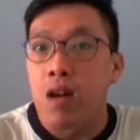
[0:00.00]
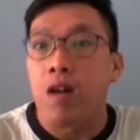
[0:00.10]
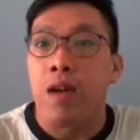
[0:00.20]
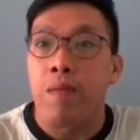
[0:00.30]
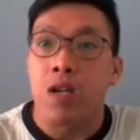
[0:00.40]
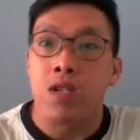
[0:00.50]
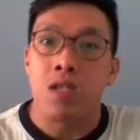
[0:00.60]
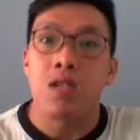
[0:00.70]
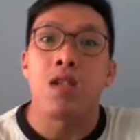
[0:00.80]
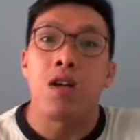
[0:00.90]
all right, because
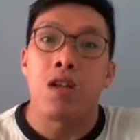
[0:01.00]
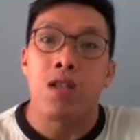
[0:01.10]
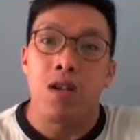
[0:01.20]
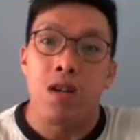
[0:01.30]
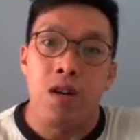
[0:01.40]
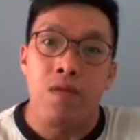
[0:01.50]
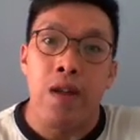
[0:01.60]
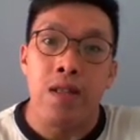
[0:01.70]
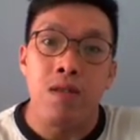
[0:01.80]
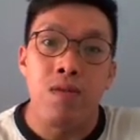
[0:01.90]
the
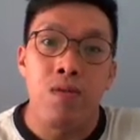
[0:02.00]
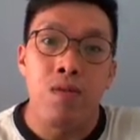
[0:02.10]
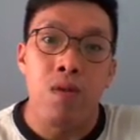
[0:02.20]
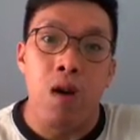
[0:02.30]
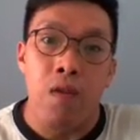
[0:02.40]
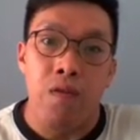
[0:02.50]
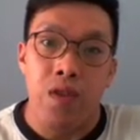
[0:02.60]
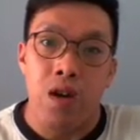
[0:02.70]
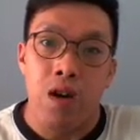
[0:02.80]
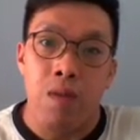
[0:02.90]
rental of
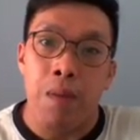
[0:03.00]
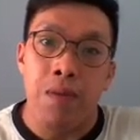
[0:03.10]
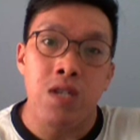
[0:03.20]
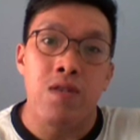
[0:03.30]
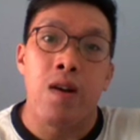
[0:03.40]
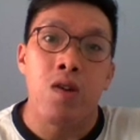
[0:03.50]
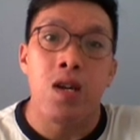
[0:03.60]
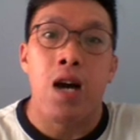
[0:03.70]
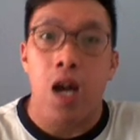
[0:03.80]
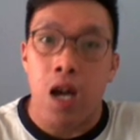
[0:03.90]
the properties around
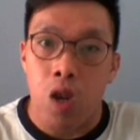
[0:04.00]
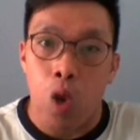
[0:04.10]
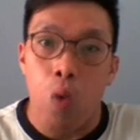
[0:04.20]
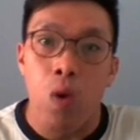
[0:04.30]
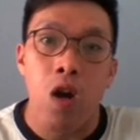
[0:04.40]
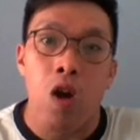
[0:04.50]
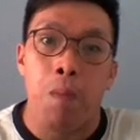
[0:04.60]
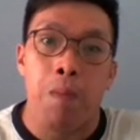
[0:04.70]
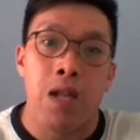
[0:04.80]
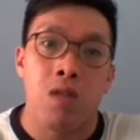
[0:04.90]
here are lower
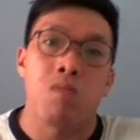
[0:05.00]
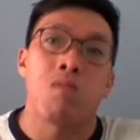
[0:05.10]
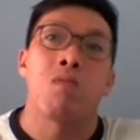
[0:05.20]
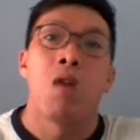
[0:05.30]
compared to